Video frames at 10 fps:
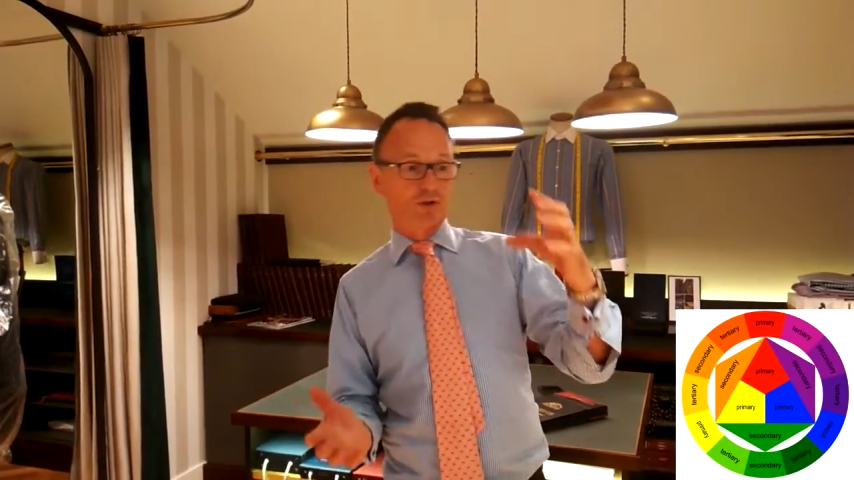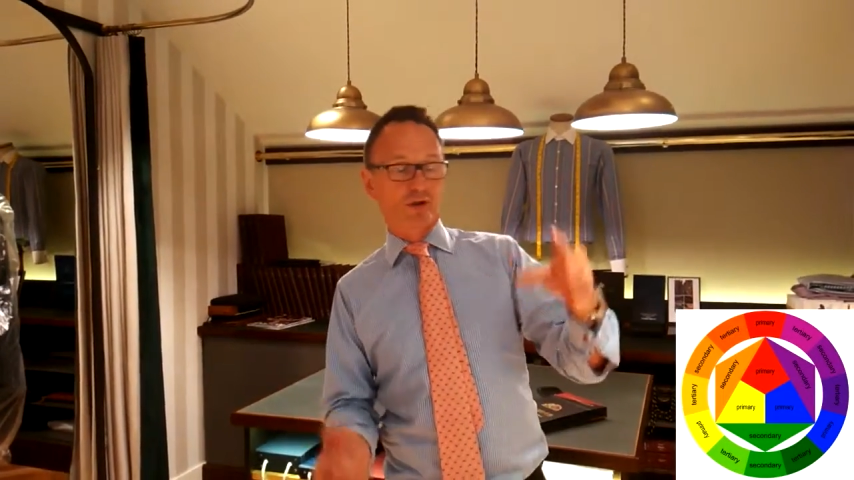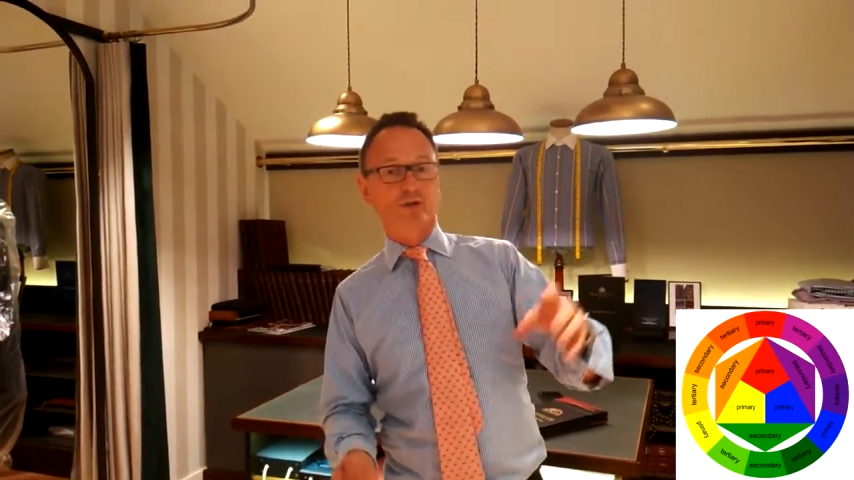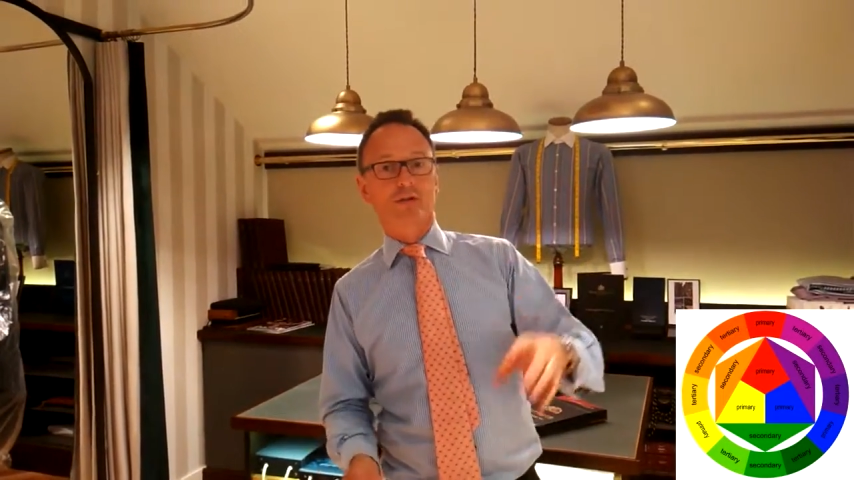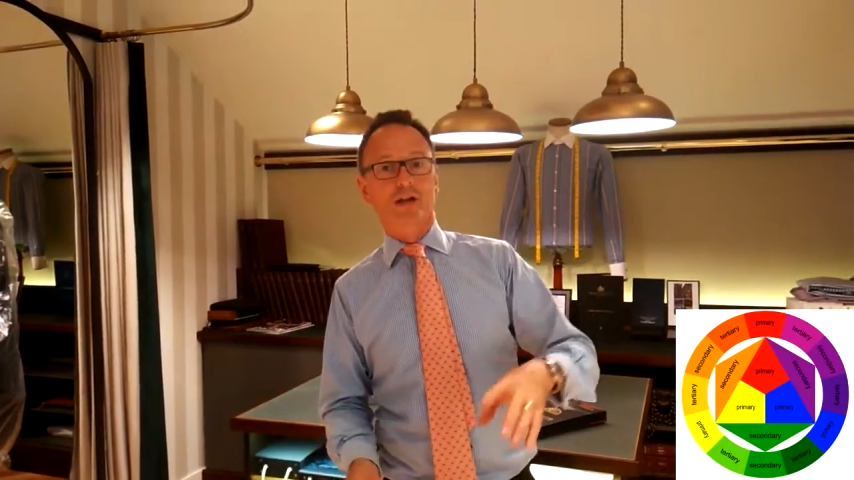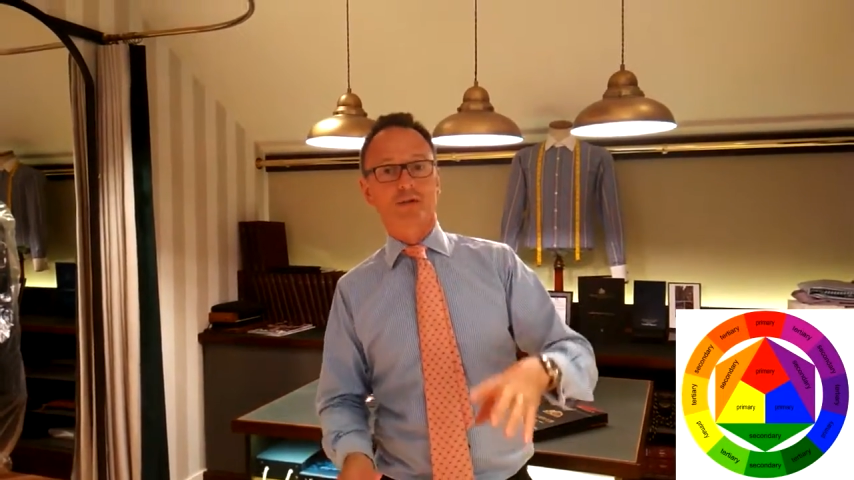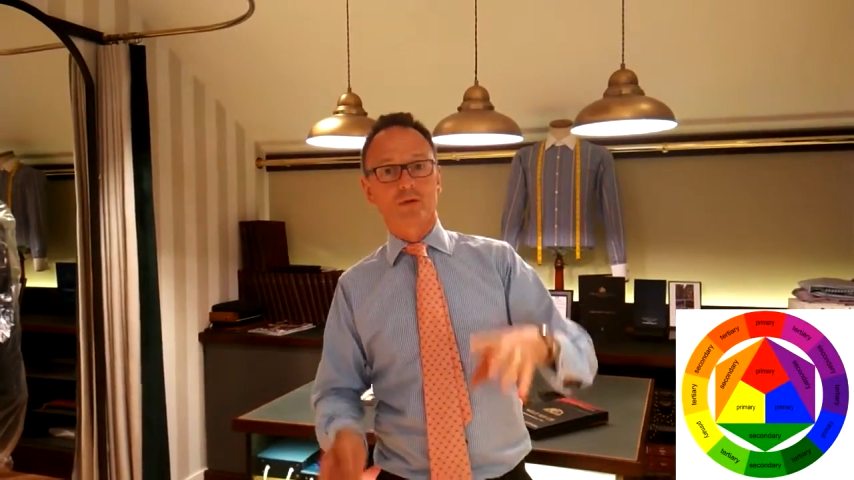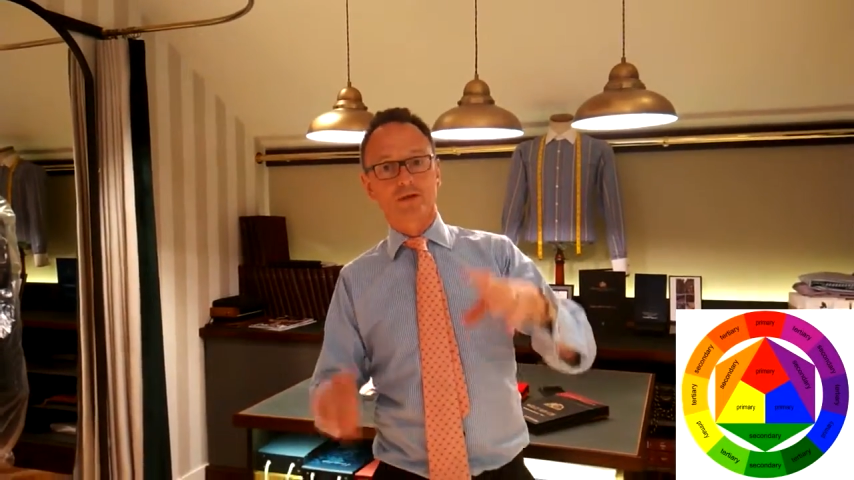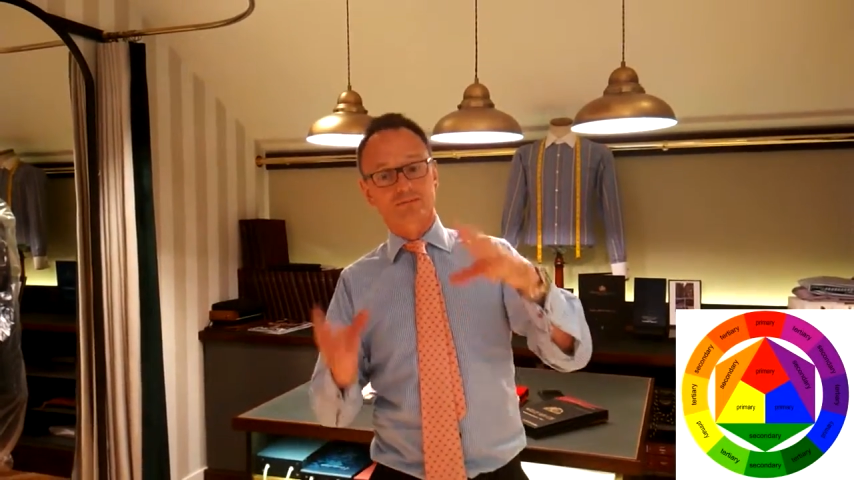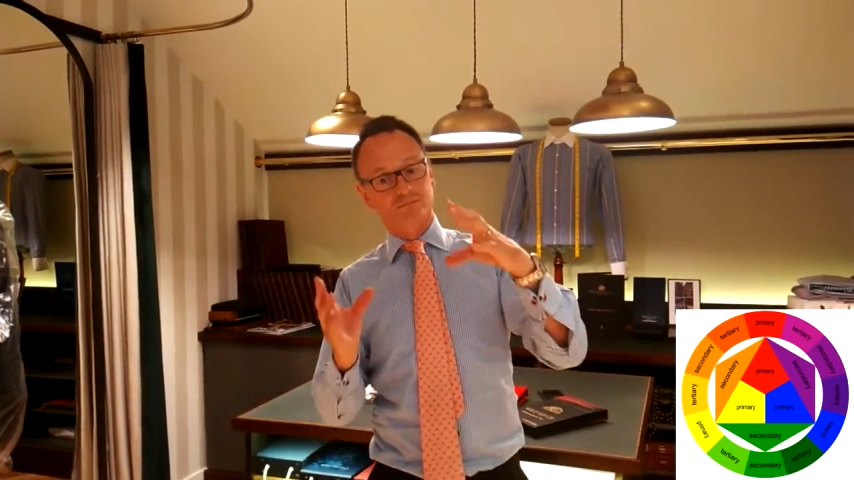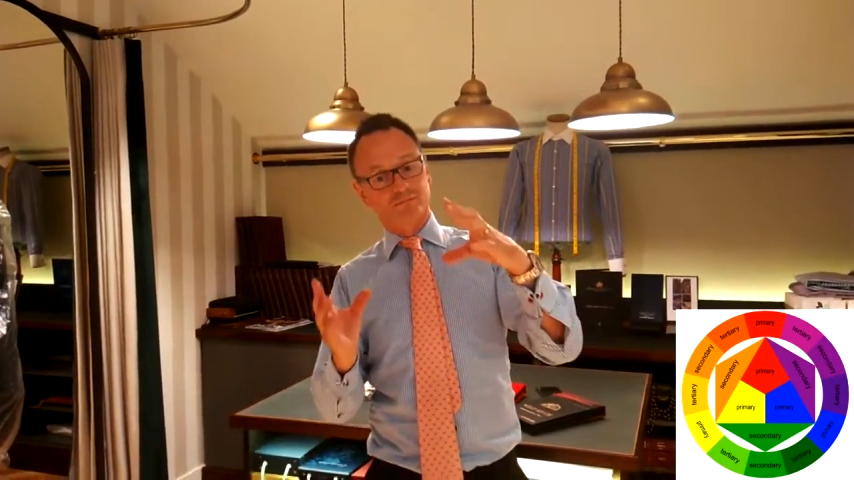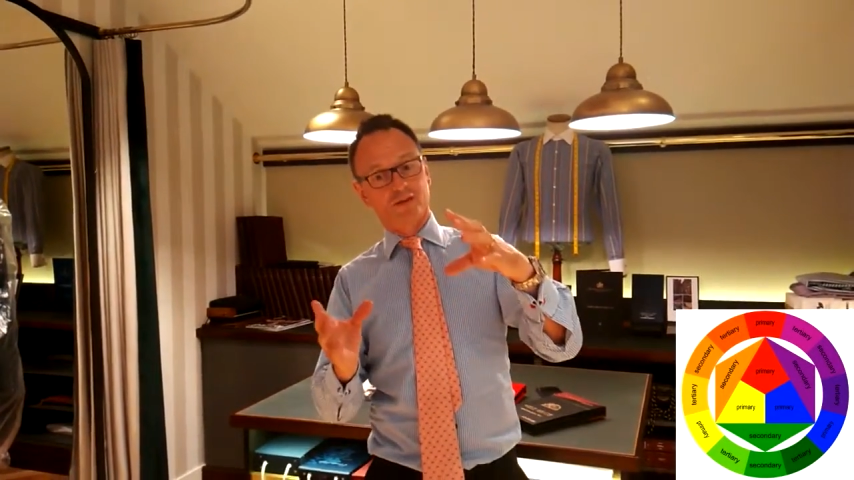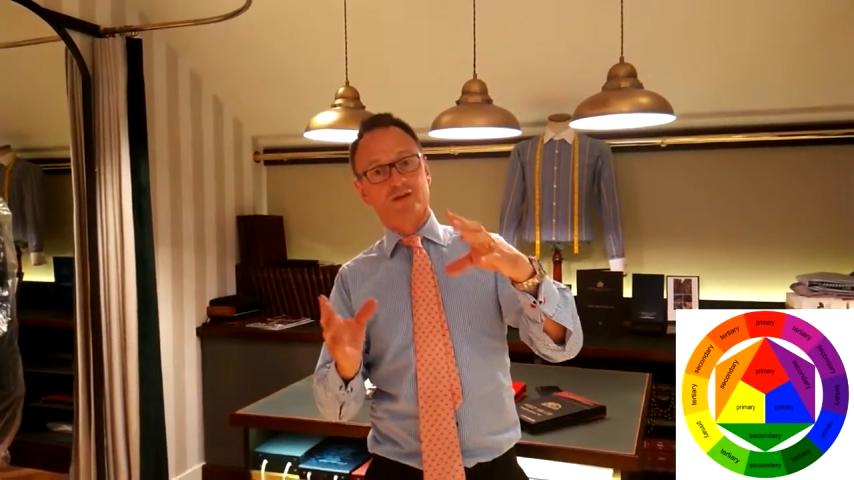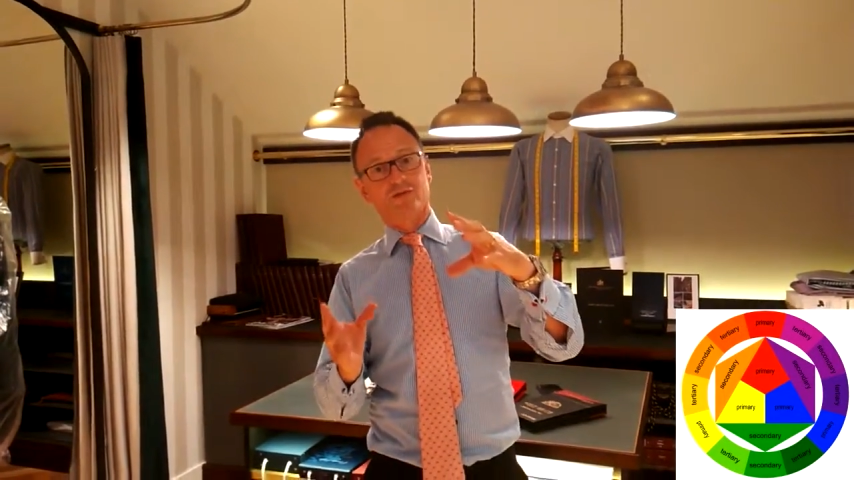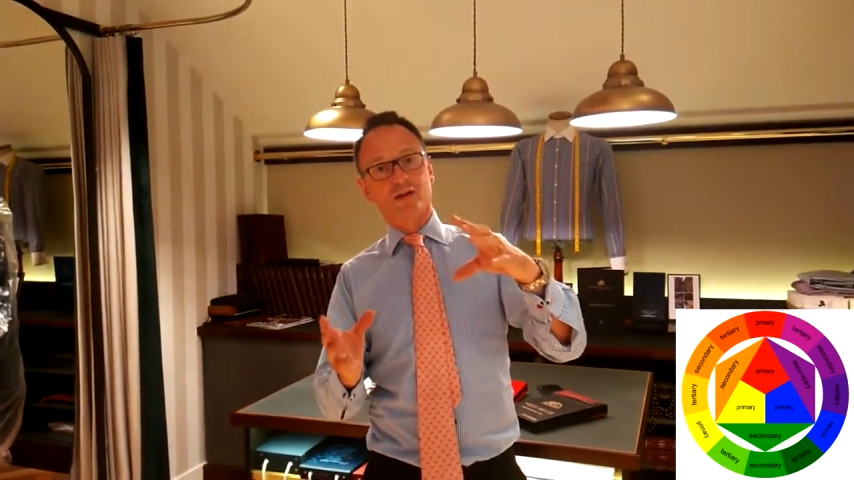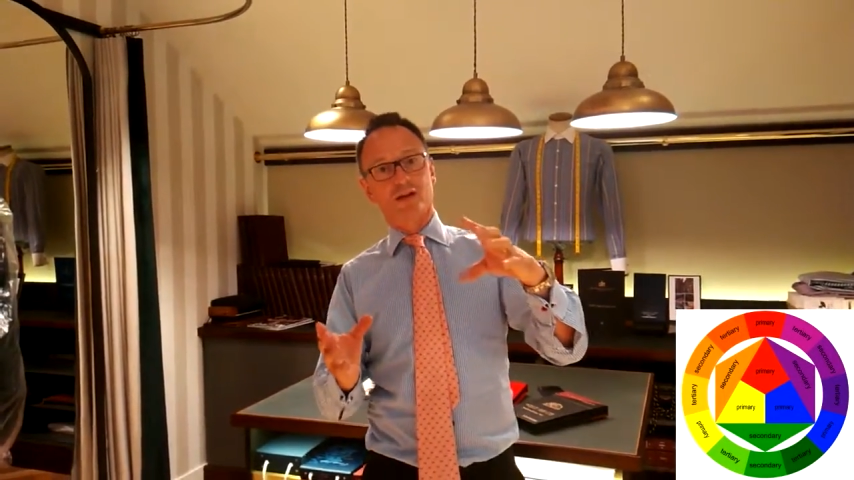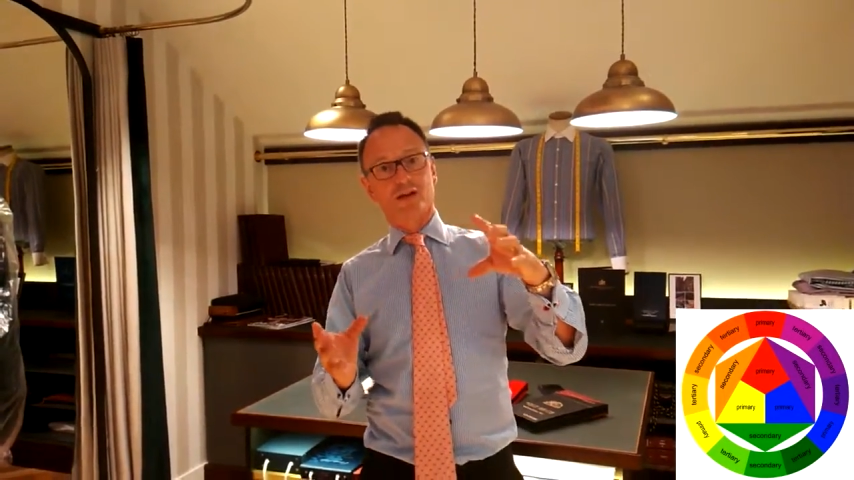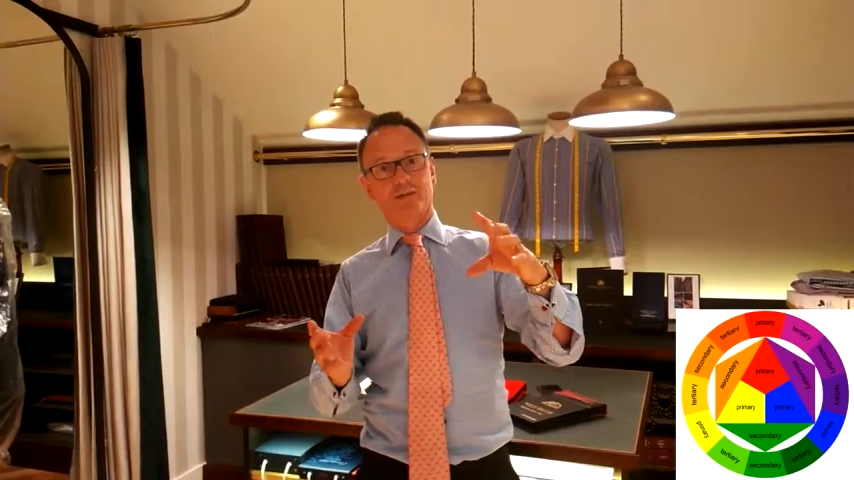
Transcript: look at it on the colour wheel, it's right